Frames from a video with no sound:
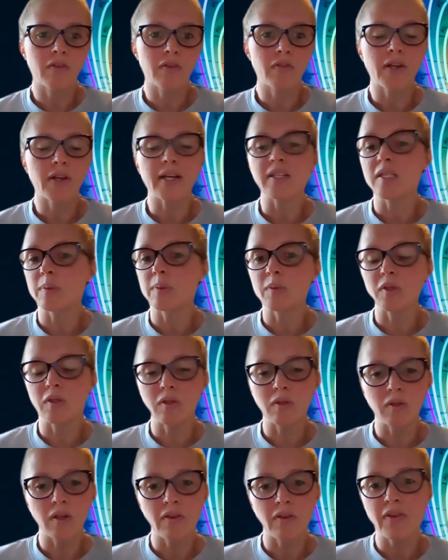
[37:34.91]

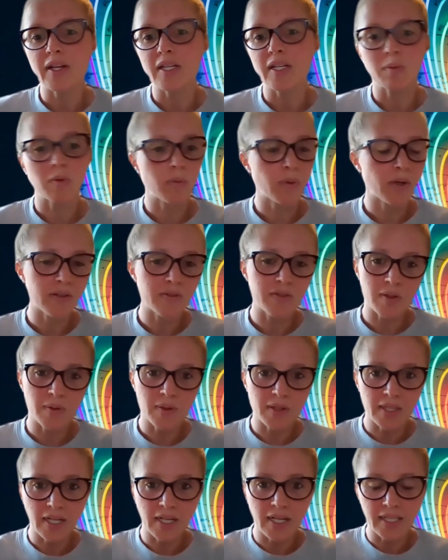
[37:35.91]
flexible way of
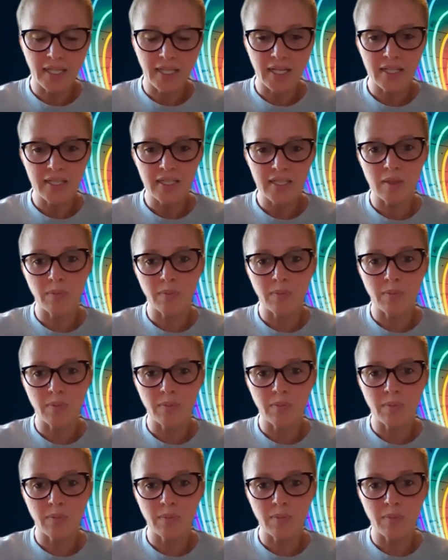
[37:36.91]
doing that, I guess,